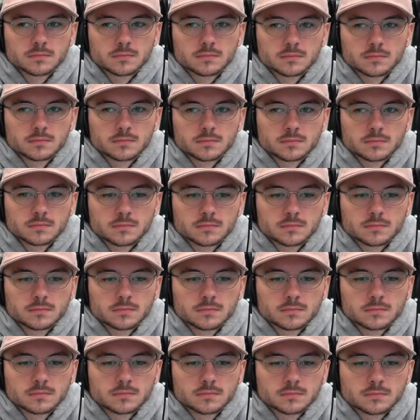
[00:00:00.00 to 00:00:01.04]

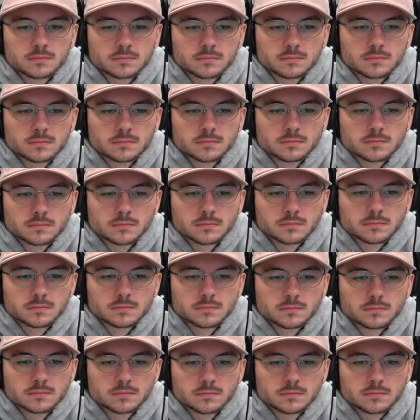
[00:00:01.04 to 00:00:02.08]

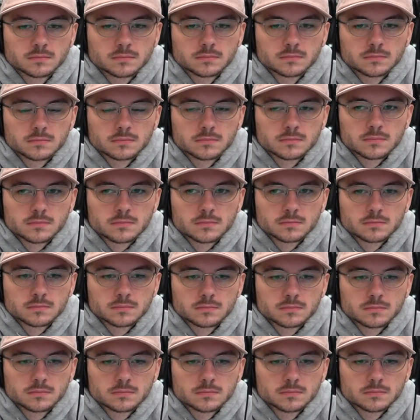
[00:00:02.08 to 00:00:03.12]

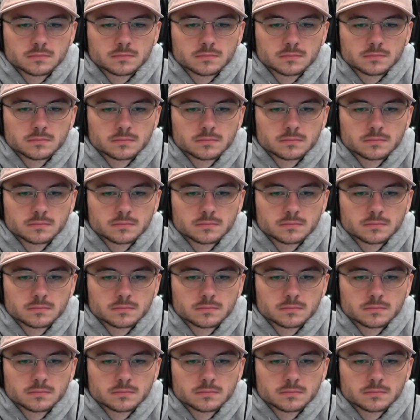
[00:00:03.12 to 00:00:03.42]
This person isn't speaking.